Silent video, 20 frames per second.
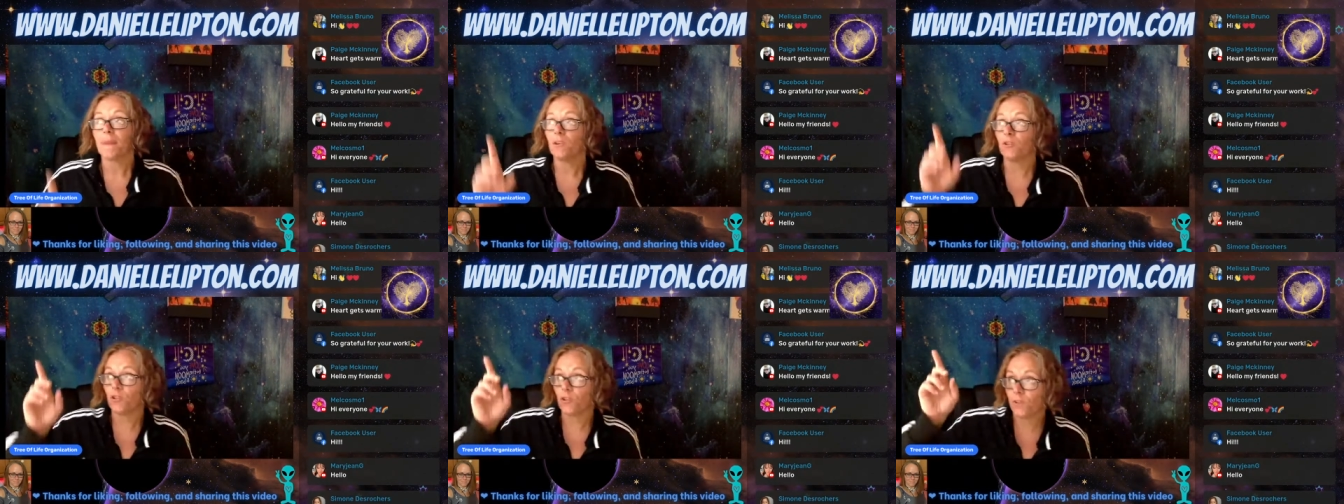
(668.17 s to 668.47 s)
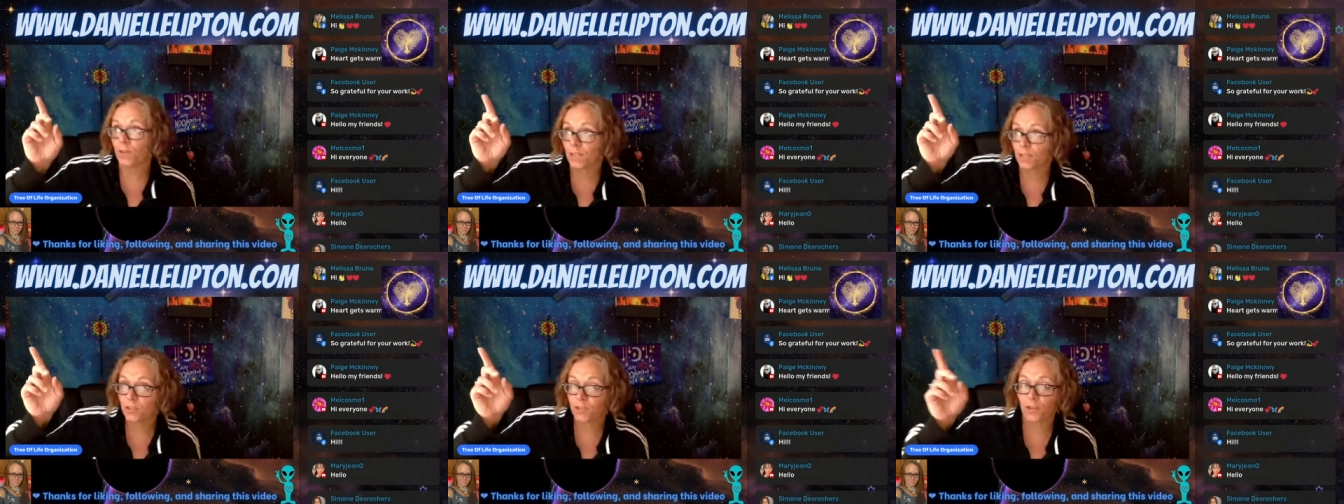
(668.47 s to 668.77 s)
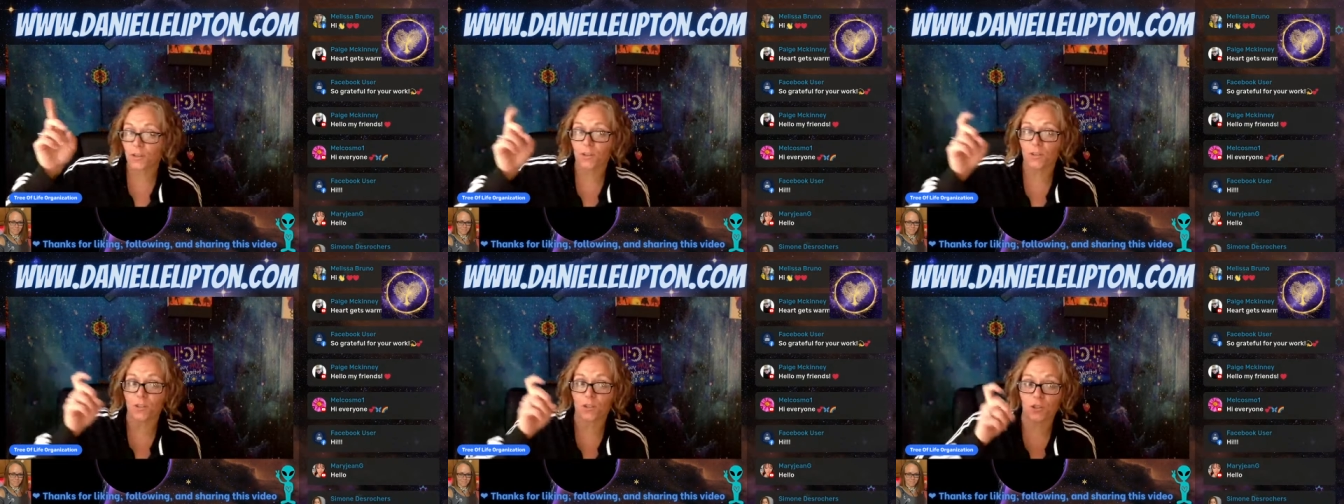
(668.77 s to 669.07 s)
during
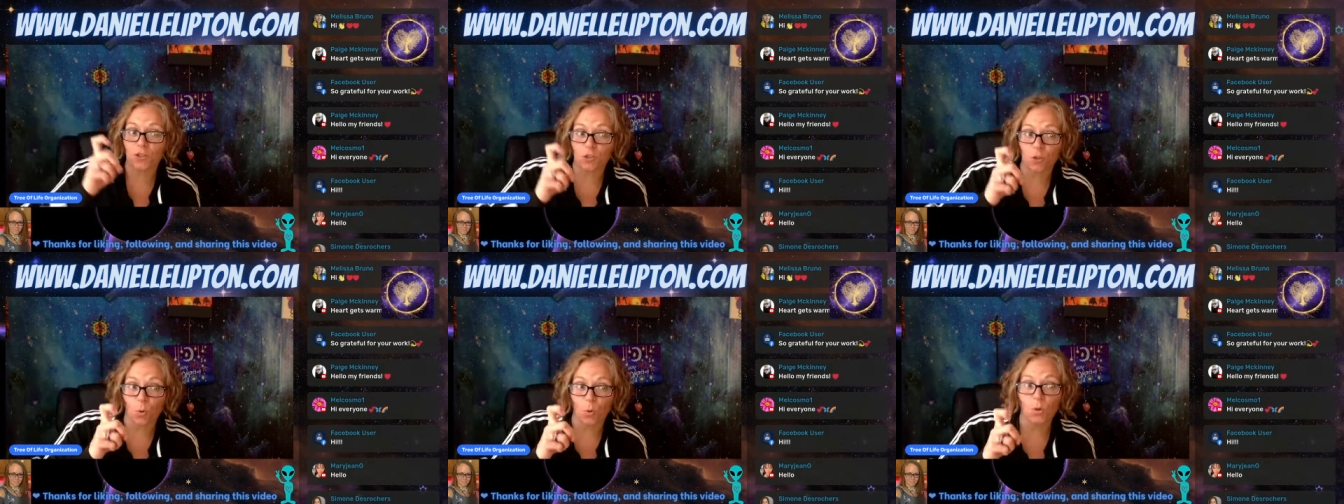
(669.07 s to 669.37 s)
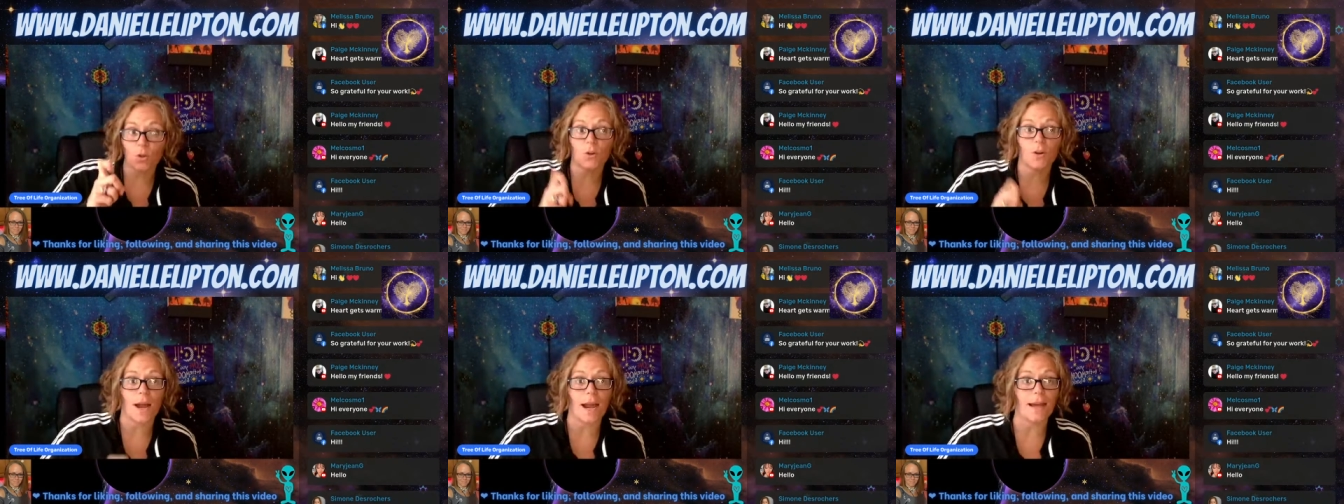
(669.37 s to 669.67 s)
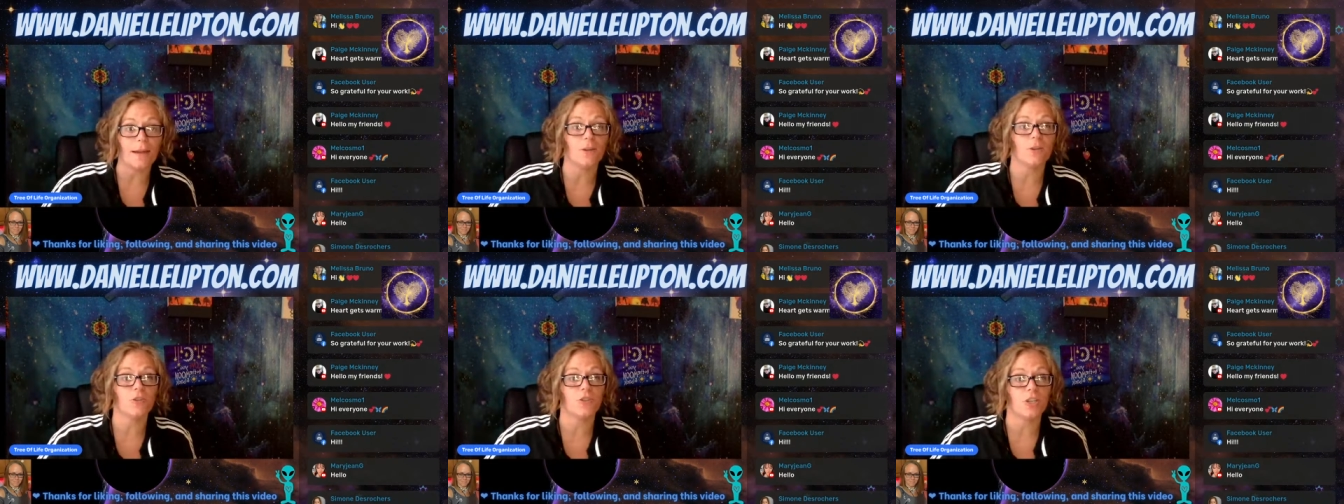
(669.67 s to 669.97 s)
certain solar
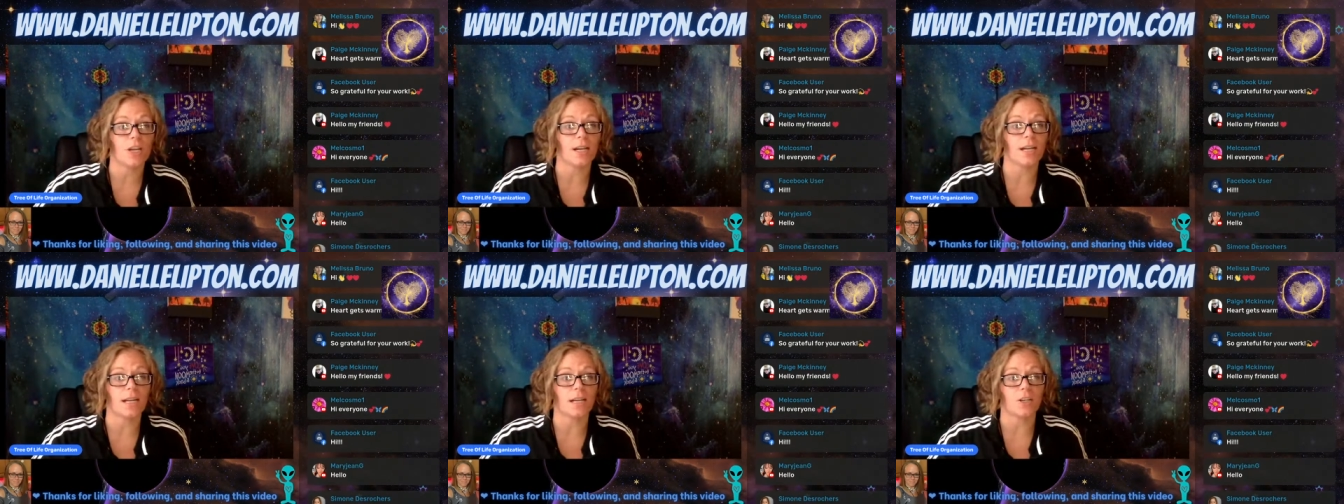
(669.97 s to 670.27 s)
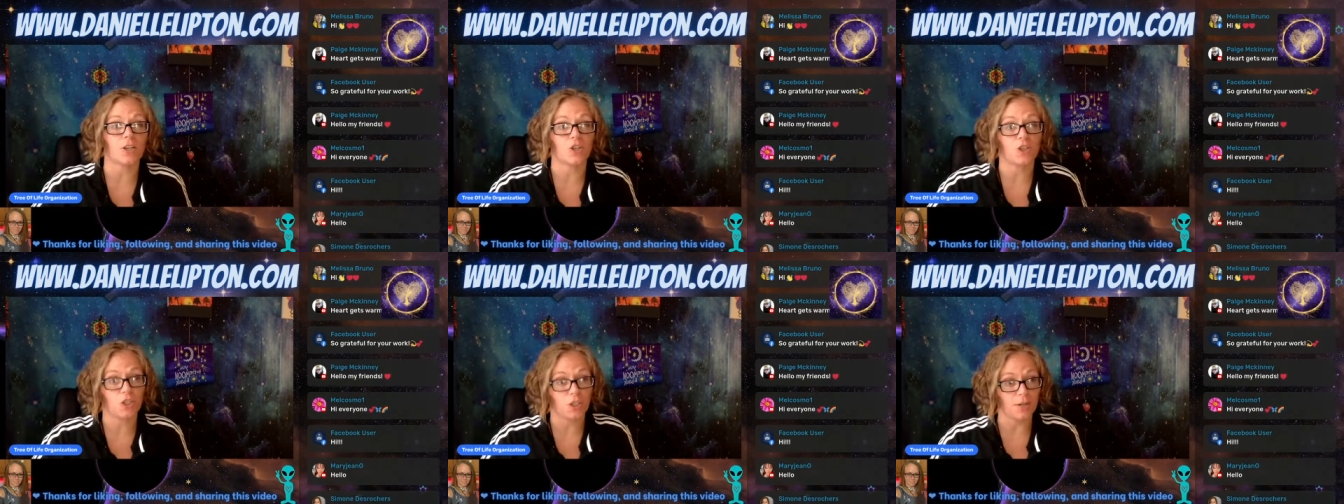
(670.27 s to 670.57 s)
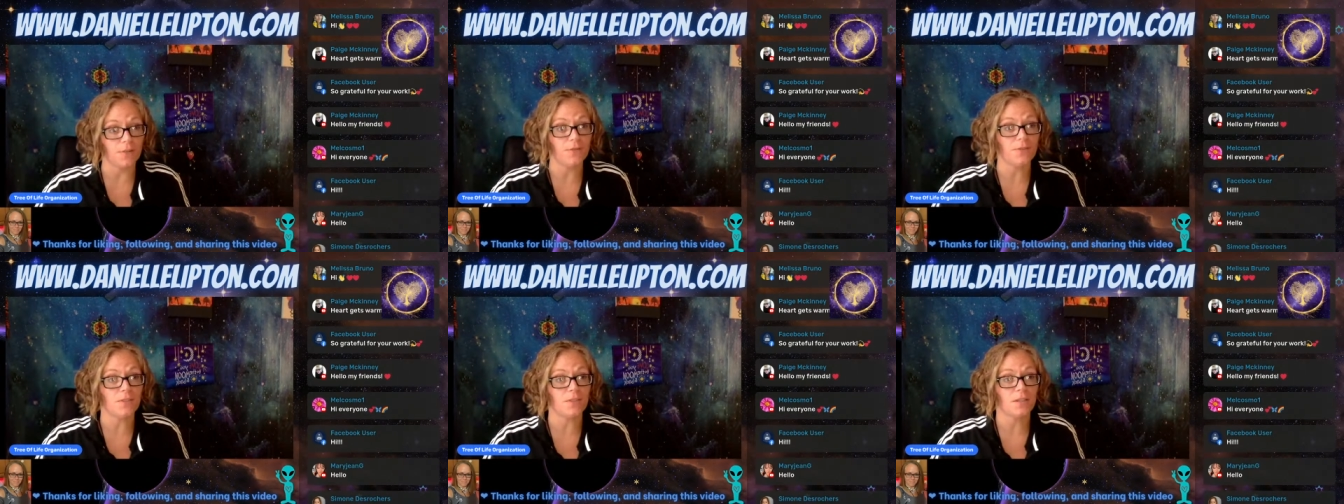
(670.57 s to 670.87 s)
energetic
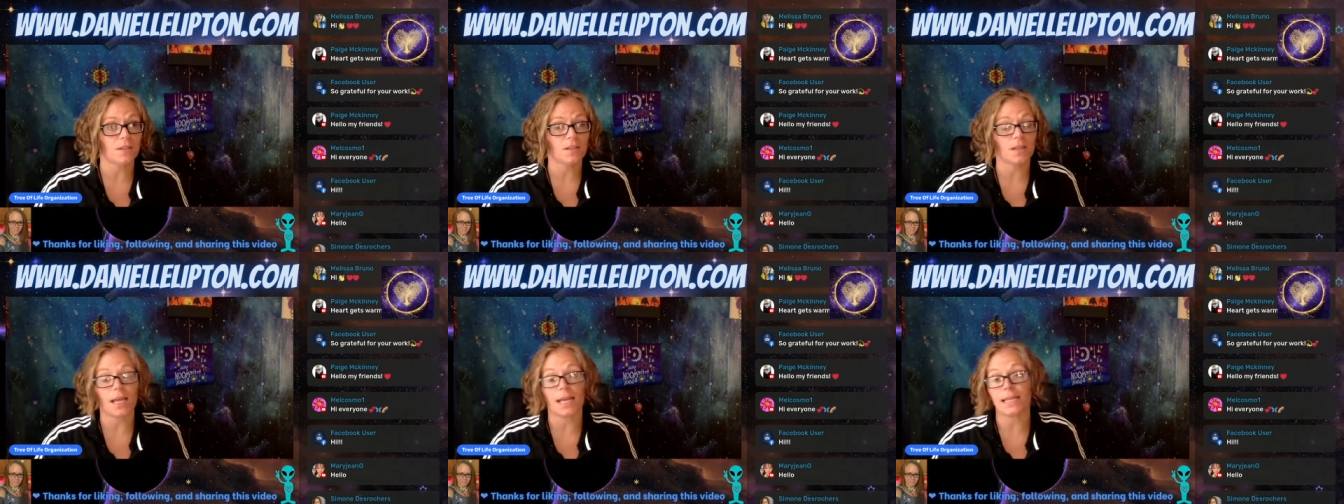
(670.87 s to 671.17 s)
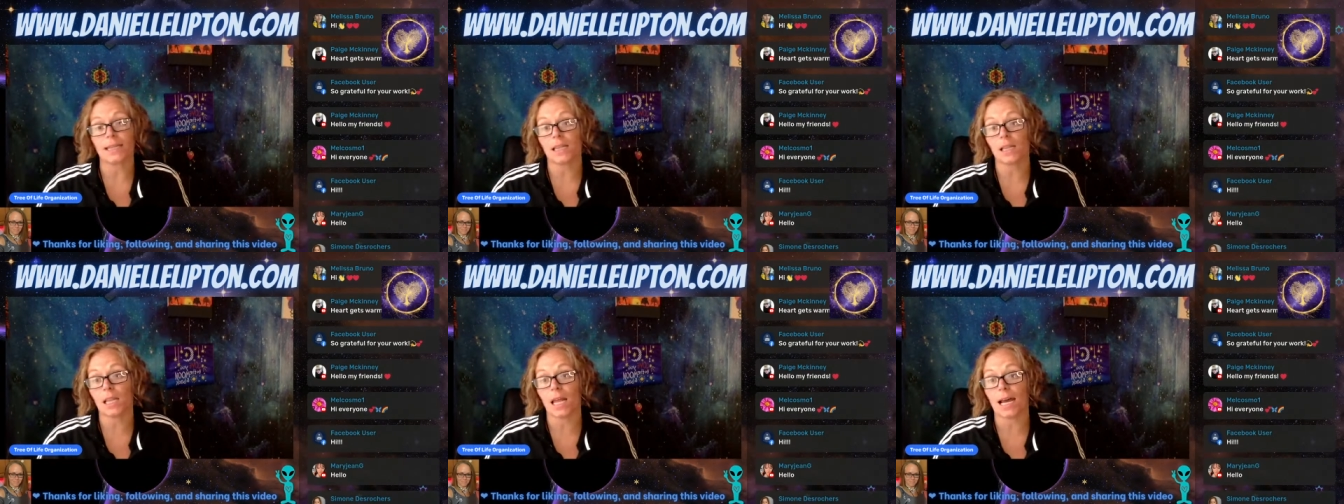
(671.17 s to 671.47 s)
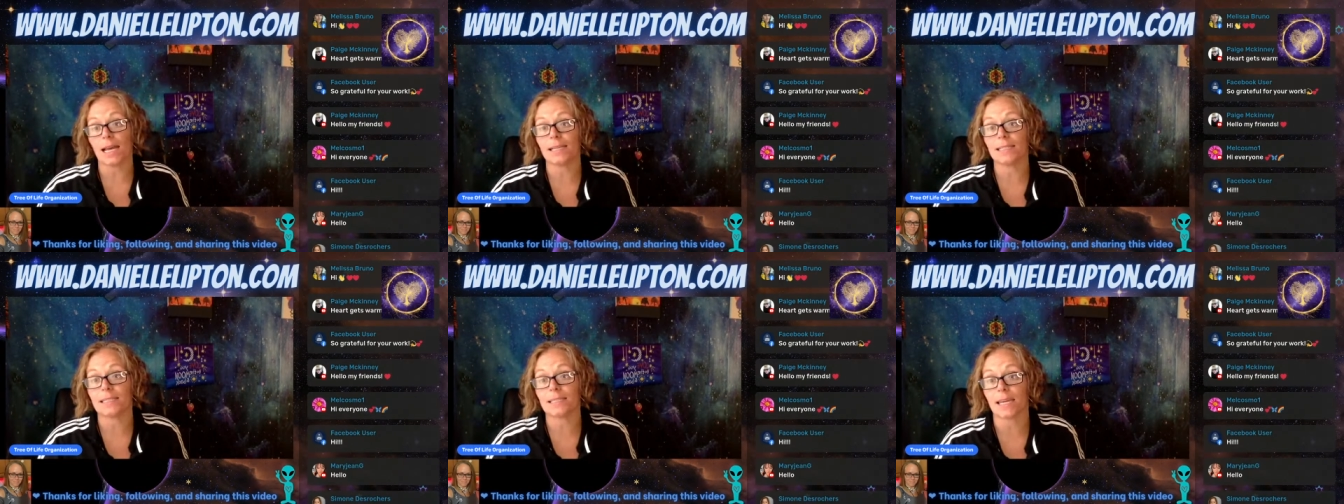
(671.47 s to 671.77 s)
shifts, like the
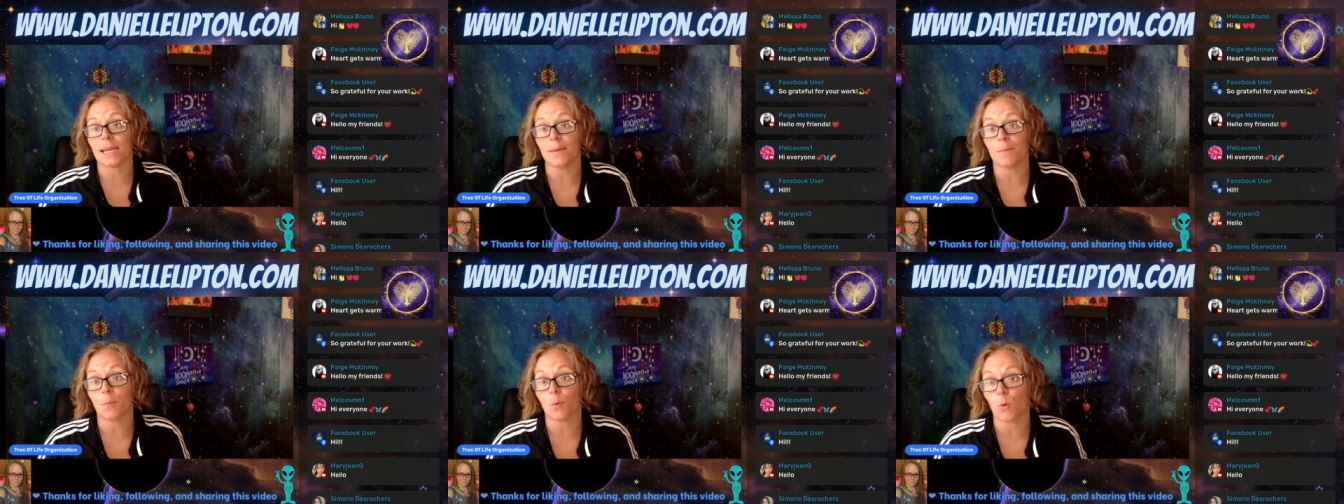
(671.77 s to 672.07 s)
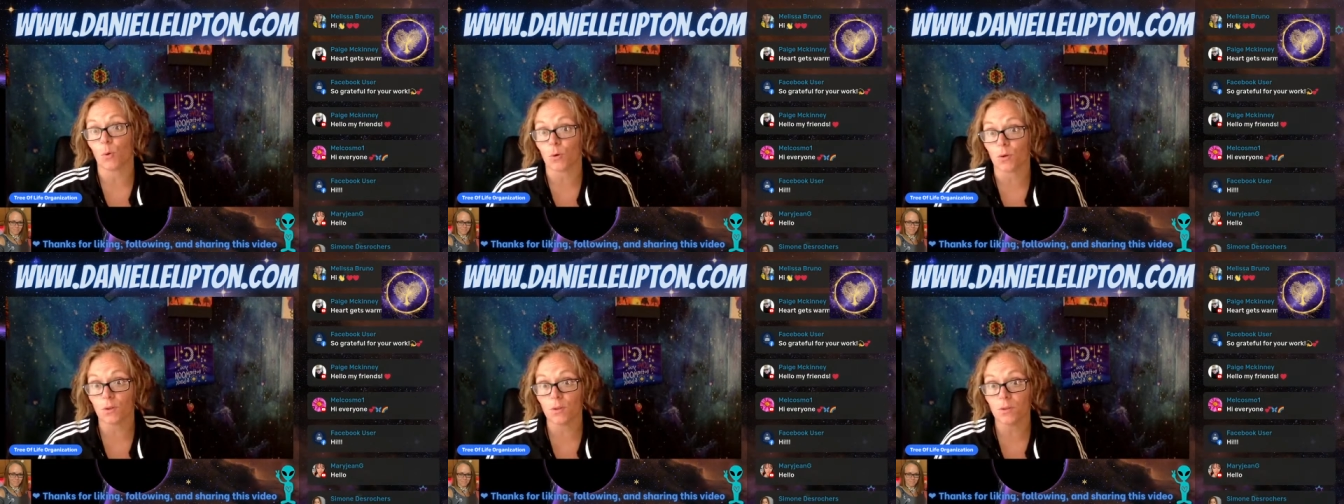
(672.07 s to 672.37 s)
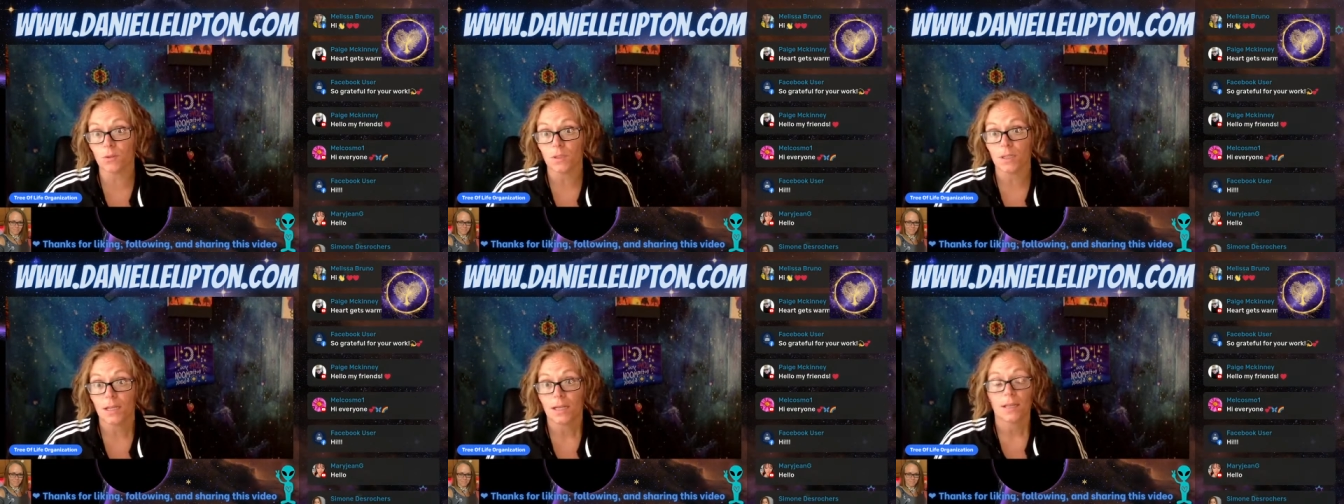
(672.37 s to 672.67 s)
Lionsgate
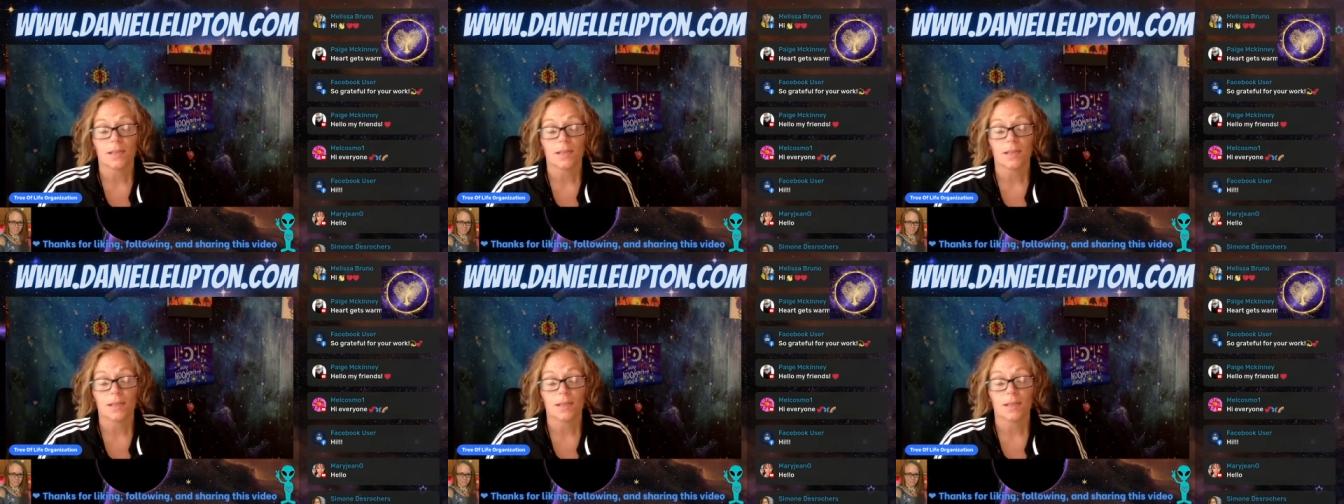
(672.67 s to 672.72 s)
portal.